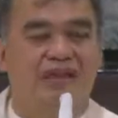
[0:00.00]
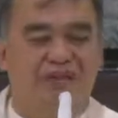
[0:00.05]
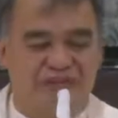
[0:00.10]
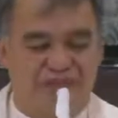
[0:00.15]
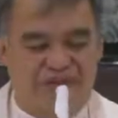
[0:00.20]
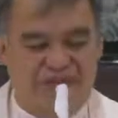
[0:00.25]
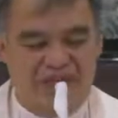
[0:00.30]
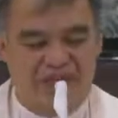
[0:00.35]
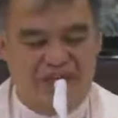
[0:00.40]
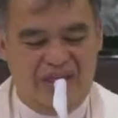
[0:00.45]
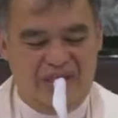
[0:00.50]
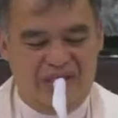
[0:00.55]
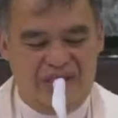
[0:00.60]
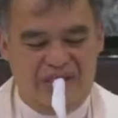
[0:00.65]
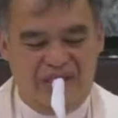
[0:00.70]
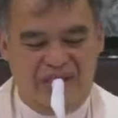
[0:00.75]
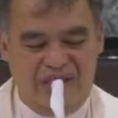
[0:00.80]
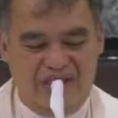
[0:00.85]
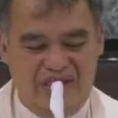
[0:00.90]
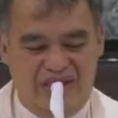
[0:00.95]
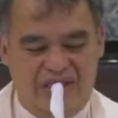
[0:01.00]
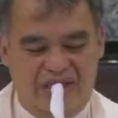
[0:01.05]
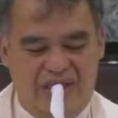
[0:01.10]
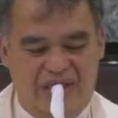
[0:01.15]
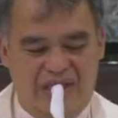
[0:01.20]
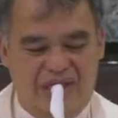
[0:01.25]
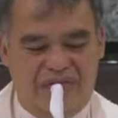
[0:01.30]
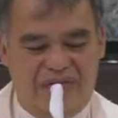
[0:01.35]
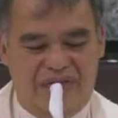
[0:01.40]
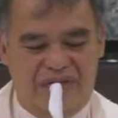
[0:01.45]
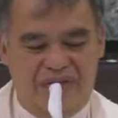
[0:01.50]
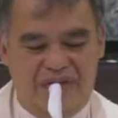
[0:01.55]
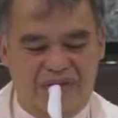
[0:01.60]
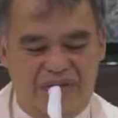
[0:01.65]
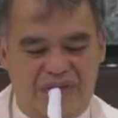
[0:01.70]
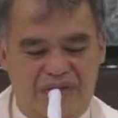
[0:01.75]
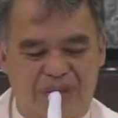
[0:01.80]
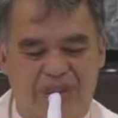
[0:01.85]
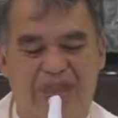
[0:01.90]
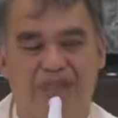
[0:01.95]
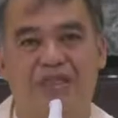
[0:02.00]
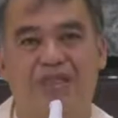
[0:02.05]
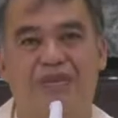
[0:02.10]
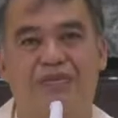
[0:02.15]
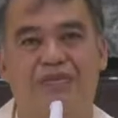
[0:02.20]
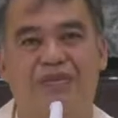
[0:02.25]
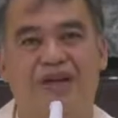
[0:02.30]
faith affirms his